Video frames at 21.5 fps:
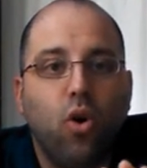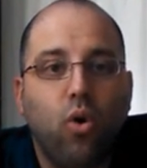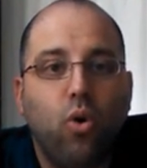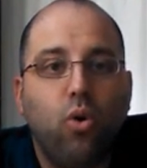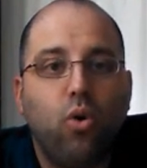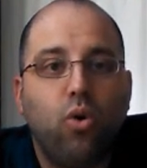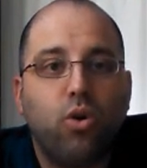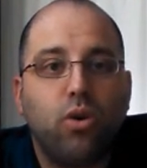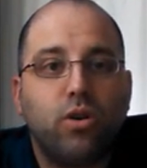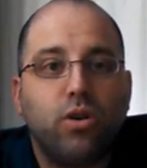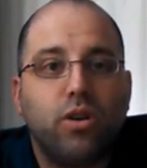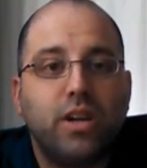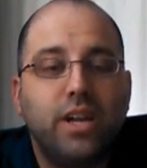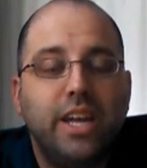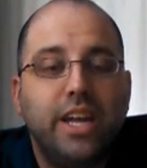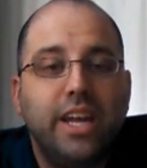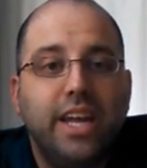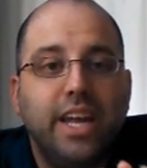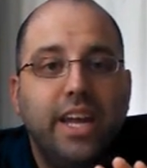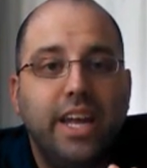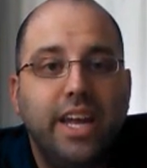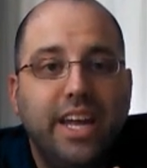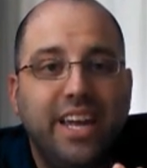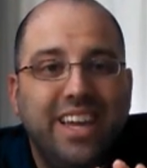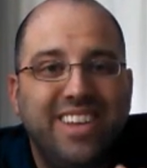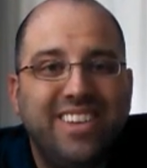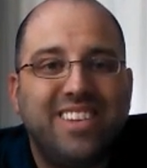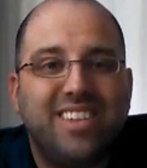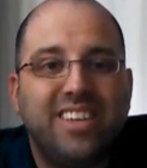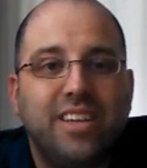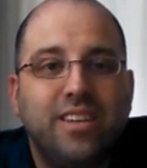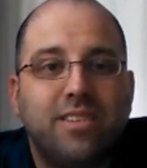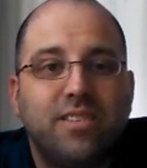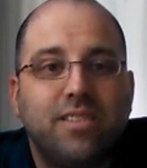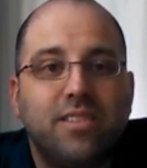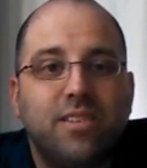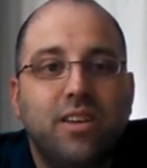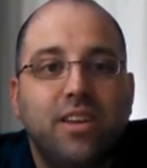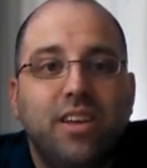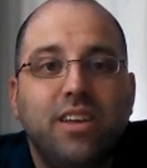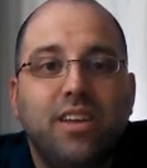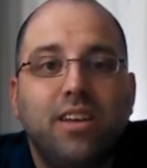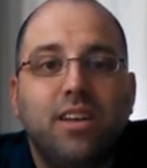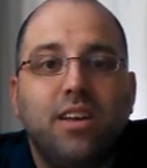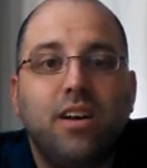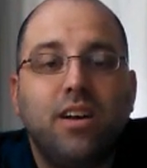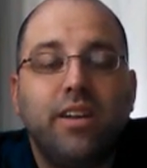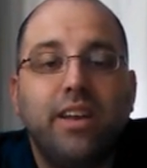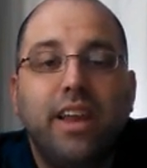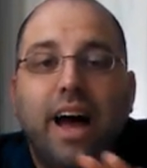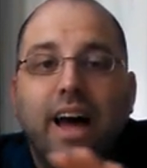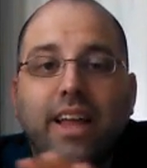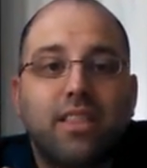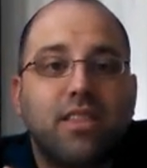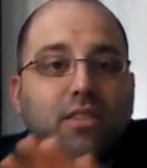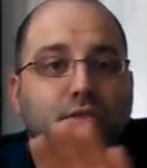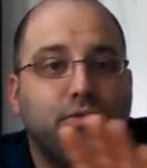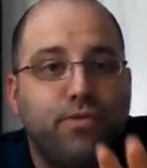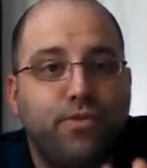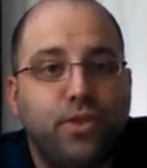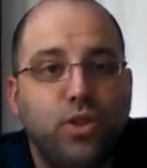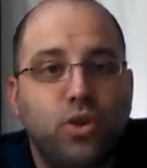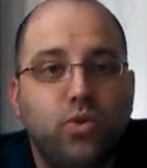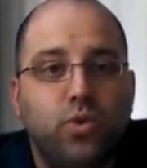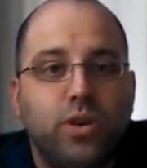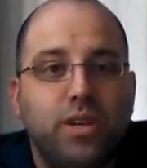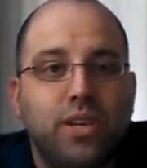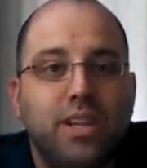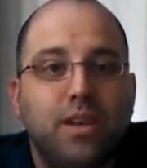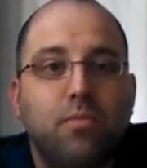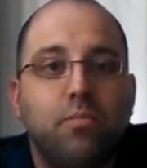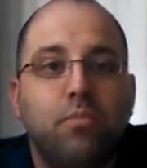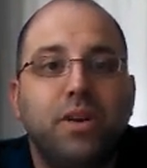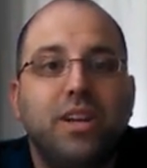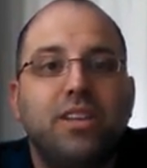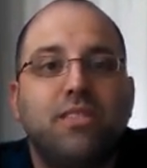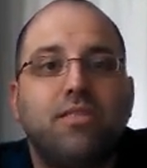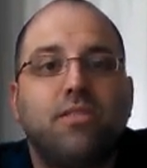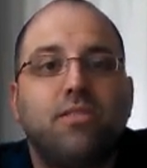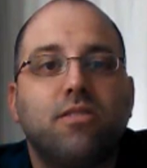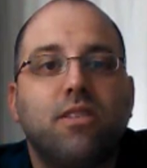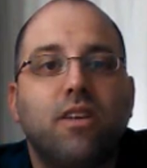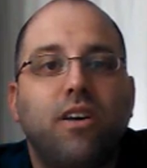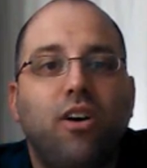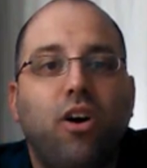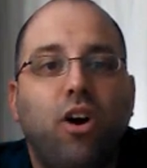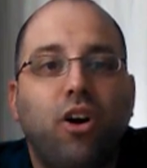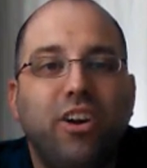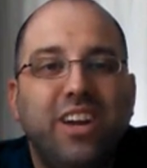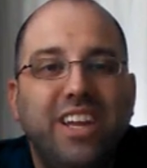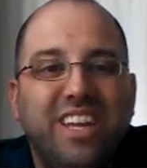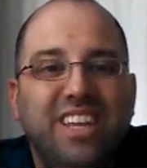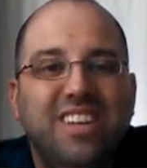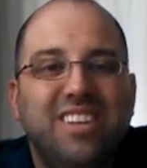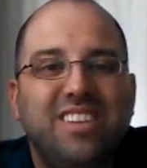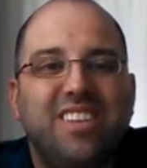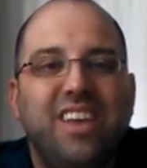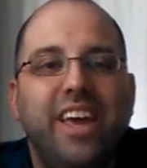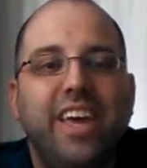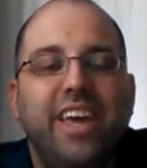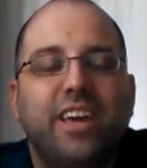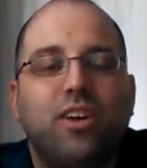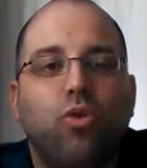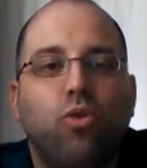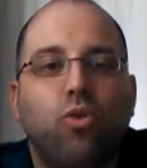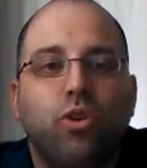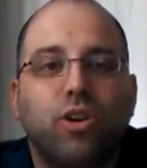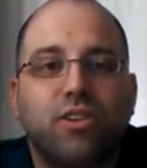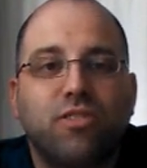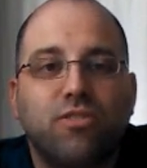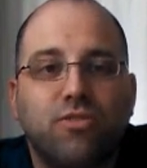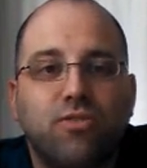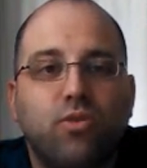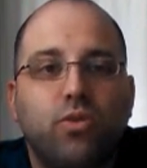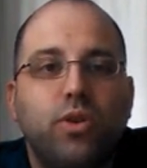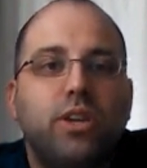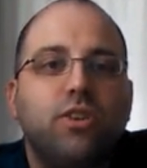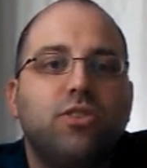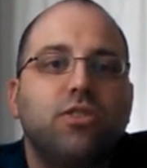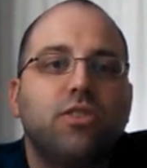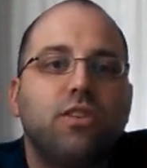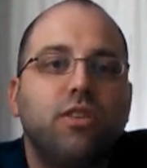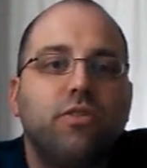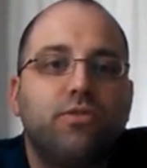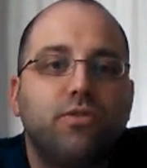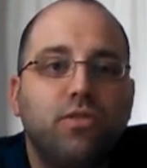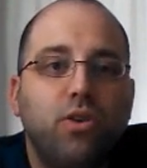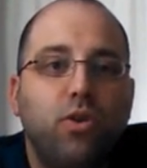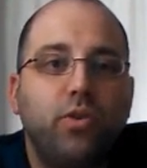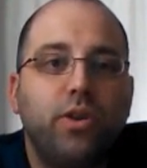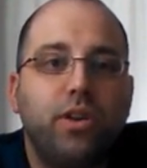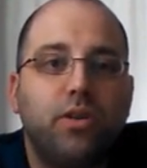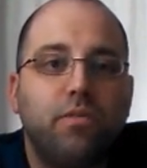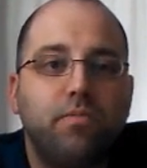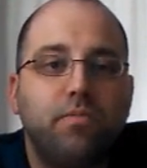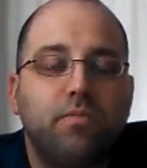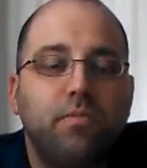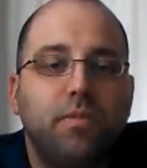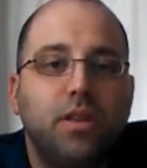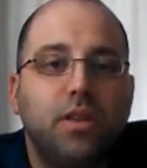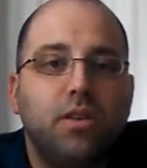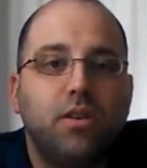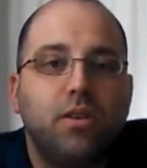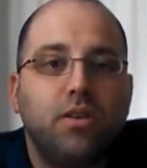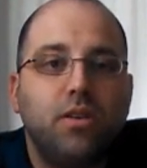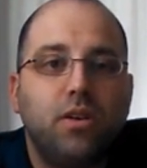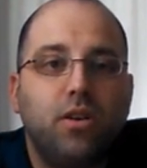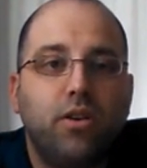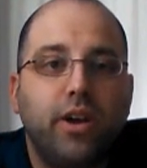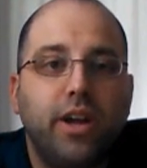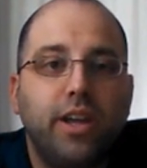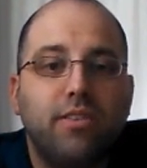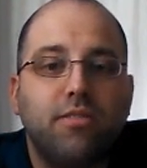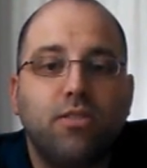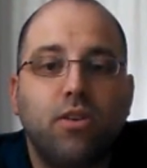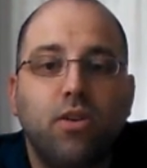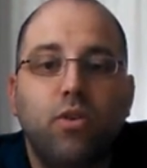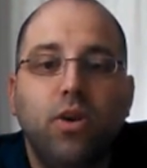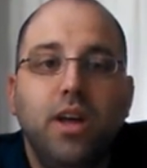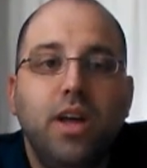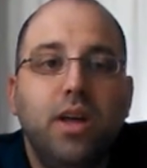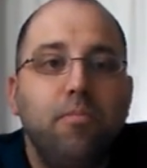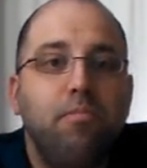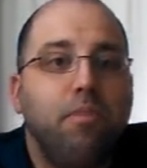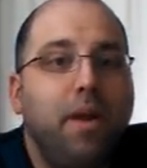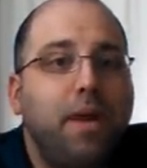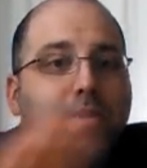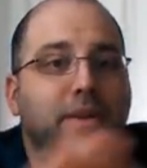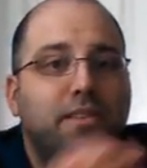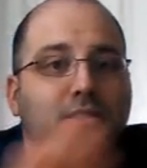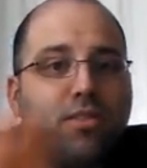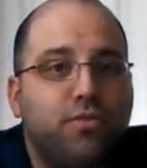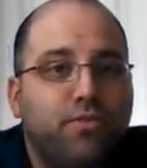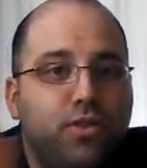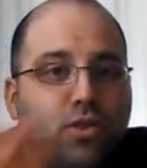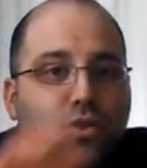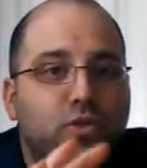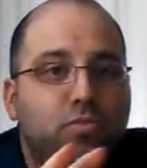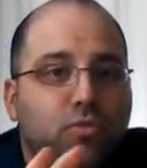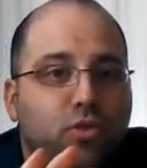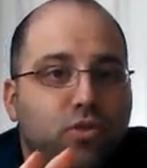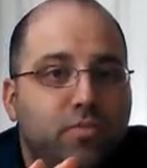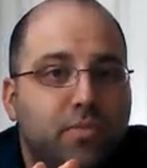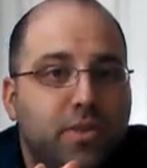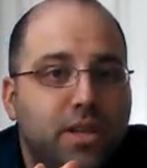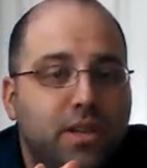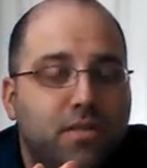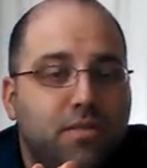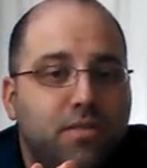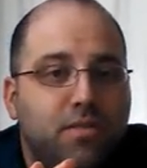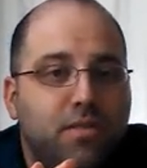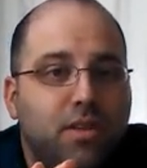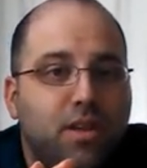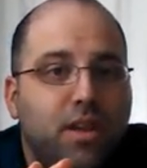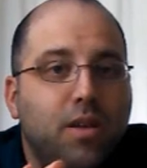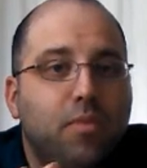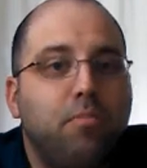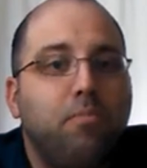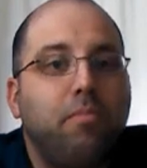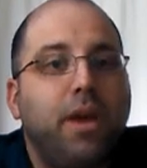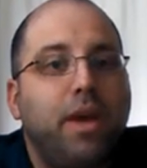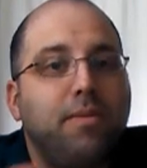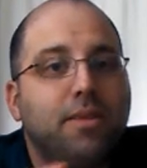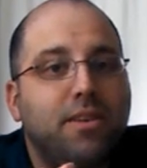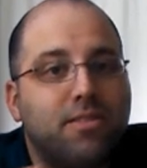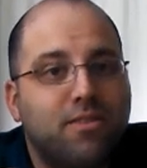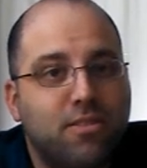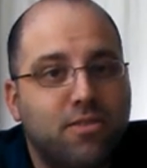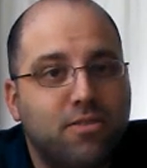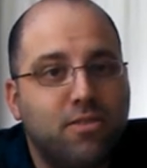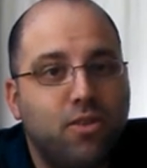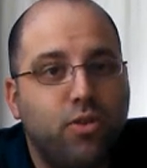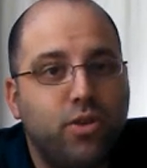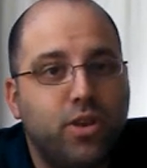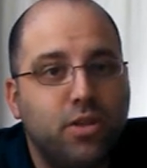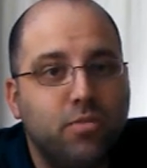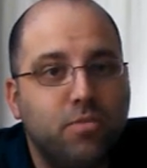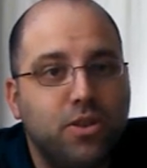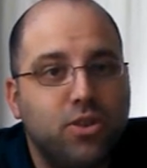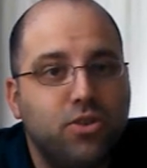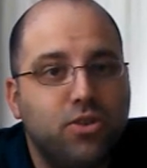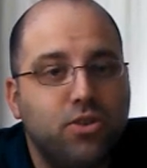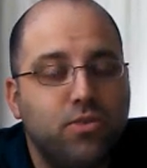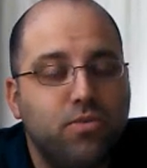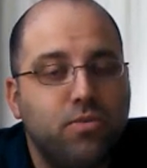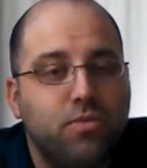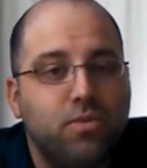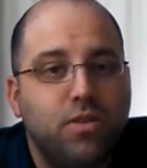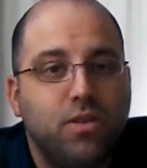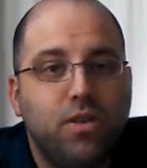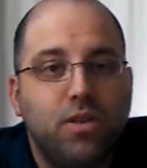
Or is it not the fluid, but it's our intake or excretion of sodium? All right, so maybe it's a fluid movement, maybe it's a sodium issue,